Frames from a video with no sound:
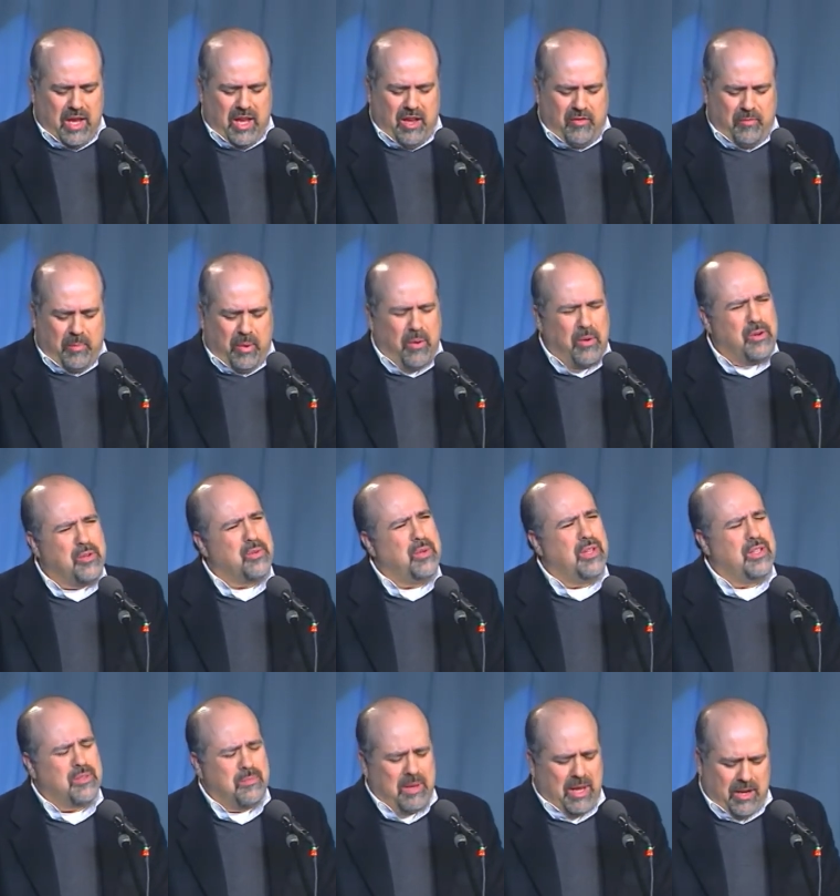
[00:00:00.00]
If
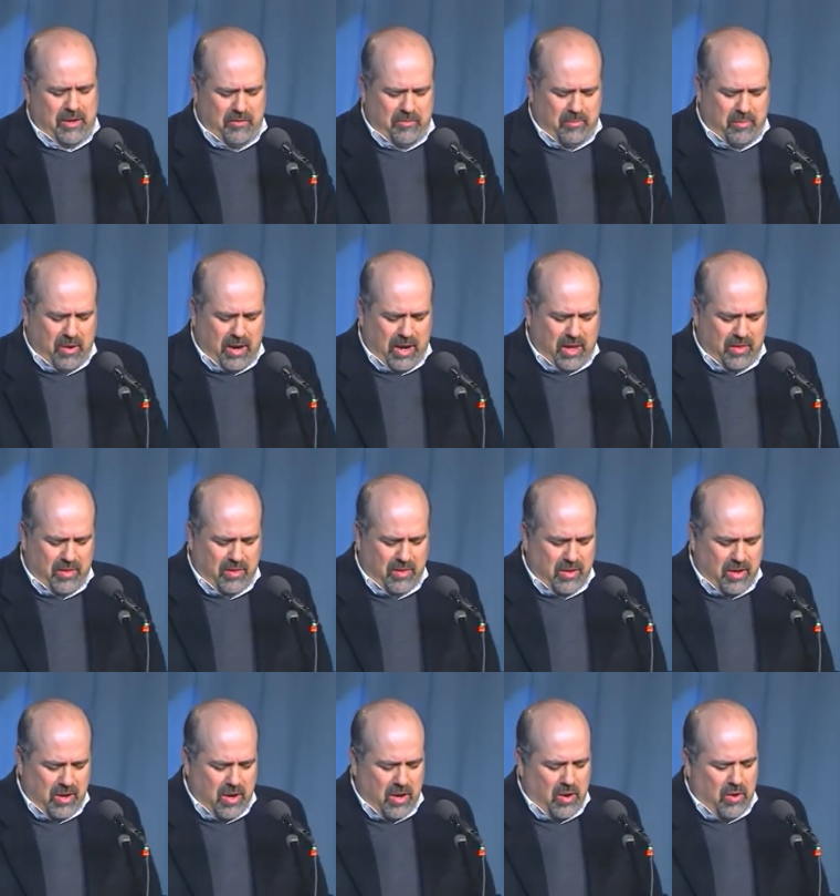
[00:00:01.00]
poetry is made of
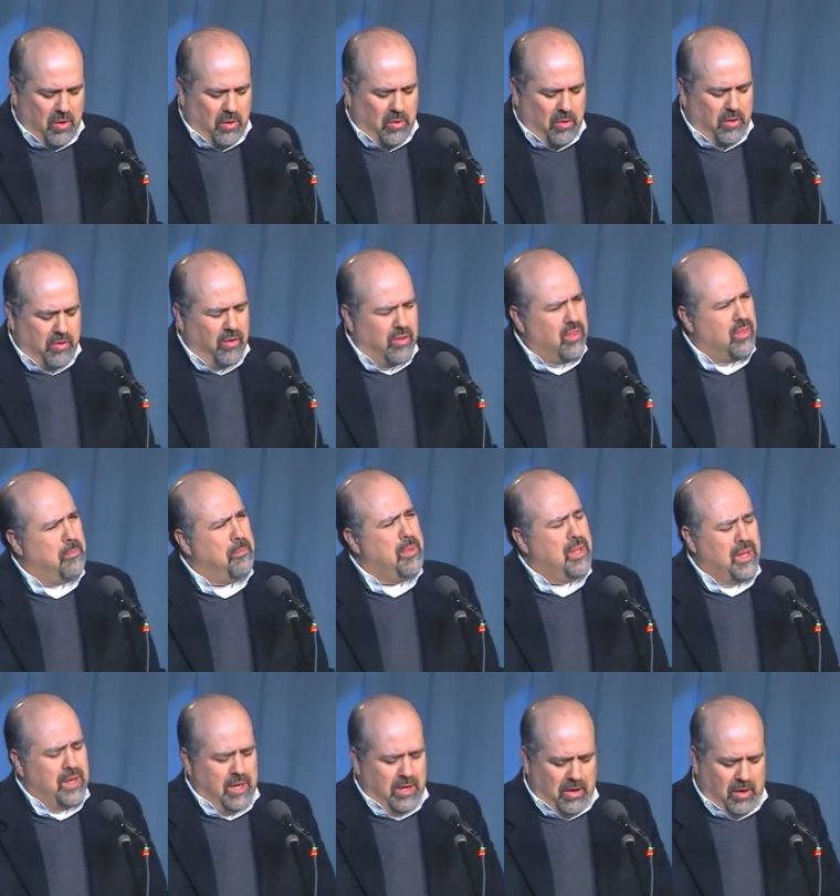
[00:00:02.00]
breath or the
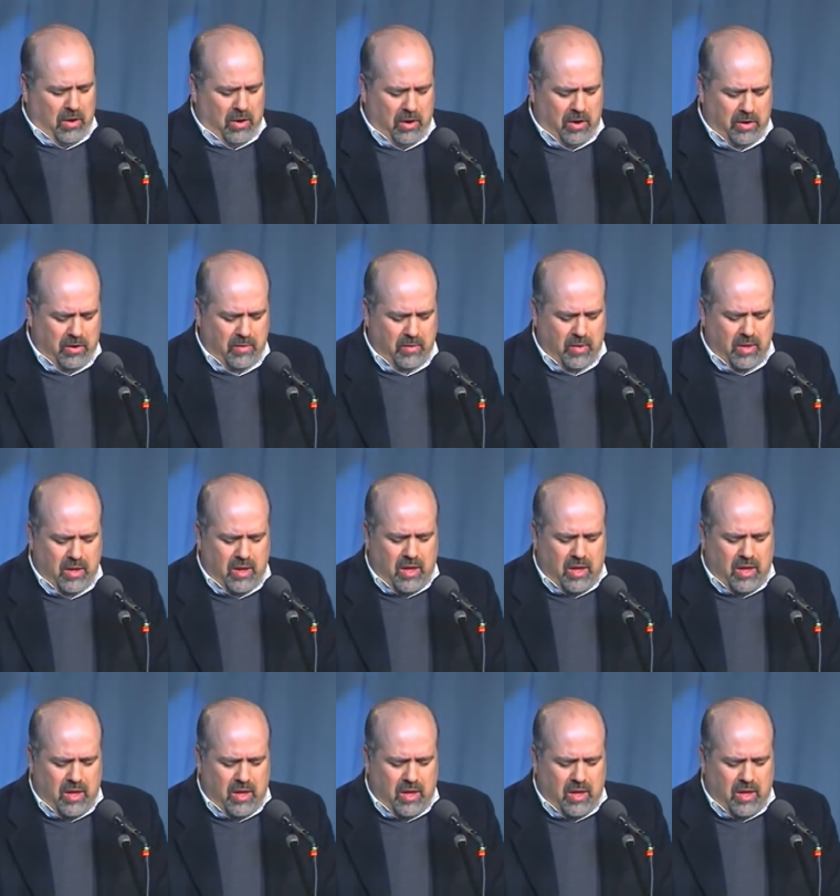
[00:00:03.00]
beating heart,